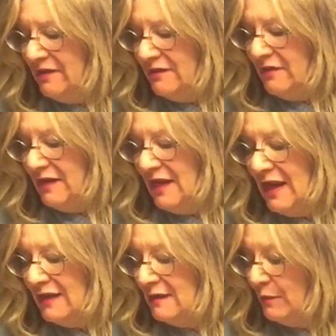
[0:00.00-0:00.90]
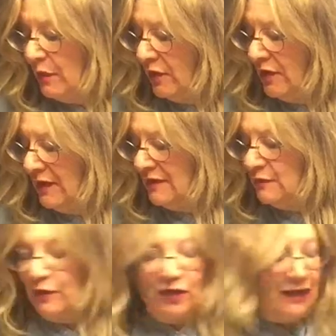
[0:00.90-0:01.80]
So the next part is
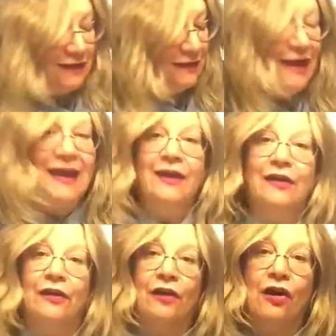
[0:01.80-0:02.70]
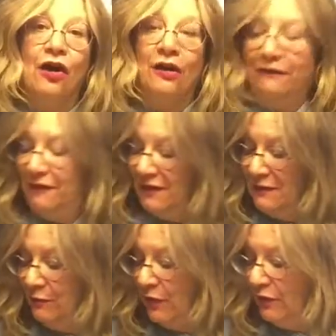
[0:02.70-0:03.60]
we're gonna layer all of these
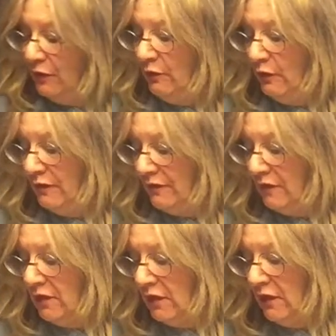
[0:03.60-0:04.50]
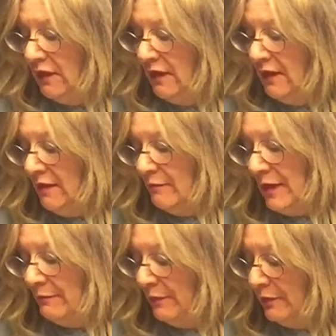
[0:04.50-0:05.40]
beautiful
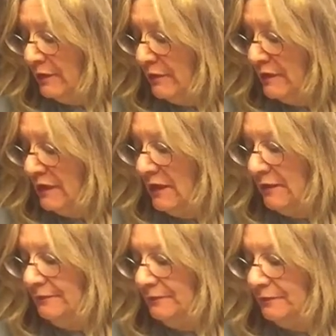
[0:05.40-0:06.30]
peppers, and